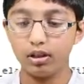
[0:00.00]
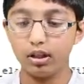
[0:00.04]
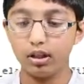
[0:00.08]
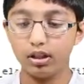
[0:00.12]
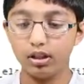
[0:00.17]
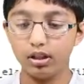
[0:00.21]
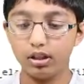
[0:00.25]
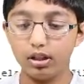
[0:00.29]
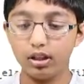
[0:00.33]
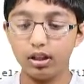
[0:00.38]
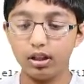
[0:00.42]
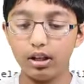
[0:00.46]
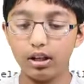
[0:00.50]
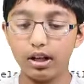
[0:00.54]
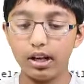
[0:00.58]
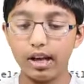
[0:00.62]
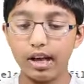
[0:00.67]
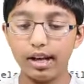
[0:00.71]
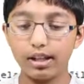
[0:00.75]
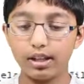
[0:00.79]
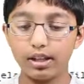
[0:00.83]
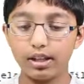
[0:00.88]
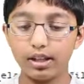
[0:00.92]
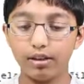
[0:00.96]
is
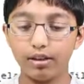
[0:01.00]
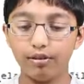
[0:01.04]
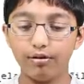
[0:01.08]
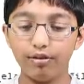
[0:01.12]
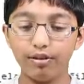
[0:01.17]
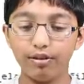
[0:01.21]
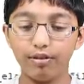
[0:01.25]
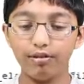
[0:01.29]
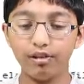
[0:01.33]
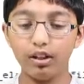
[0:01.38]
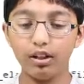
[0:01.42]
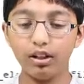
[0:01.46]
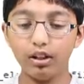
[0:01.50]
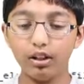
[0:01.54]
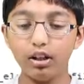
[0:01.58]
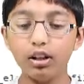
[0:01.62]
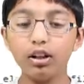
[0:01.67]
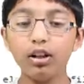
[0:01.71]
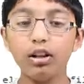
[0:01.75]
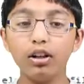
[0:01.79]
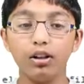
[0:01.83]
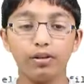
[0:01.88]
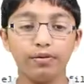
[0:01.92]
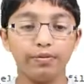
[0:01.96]
less than
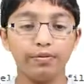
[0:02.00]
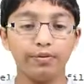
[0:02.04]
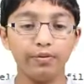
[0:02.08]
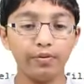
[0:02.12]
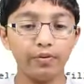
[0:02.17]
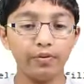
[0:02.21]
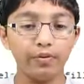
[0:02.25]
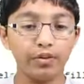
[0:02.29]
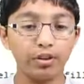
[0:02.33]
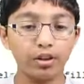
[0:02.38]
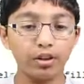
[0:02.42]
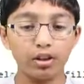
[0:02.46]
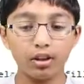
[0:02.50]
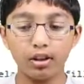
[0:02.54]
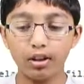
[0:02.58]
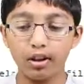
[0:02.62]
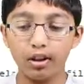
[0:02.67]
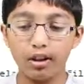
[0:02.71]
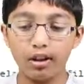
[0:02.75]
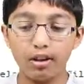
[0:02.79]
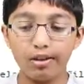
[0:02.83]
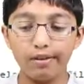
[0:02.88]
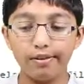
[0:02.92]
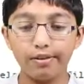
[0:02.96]
59,
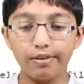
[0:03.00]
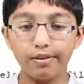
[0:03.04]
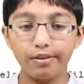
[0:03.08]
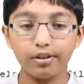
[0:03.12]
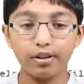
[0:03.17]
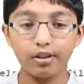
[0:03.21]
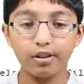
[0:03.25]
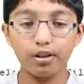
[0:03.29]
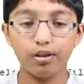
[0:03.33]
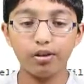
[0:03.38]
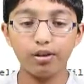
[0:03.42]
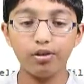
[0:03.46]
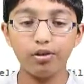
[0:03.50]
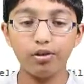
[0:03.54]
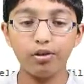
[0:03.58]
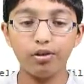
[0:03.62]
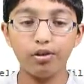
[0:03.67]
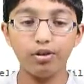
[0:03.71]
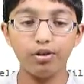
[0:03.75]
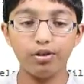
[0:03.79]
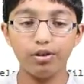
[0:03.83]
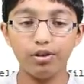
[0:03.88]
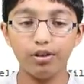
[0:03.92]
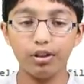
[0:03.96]

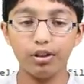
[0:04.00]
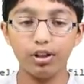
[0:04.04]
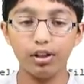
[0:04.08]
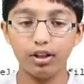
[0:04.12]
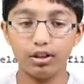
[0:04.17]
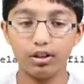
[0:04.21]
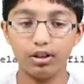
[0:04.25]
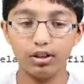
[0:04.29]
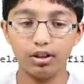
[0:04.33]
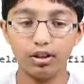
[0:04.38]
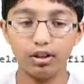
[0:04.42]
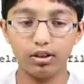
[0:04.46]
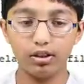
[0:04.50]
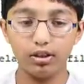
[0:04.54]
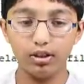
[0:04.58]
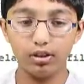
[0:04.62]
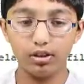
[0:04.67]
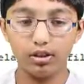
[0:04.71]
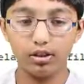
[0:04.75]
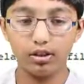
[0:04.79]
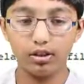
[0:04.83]
colon, enter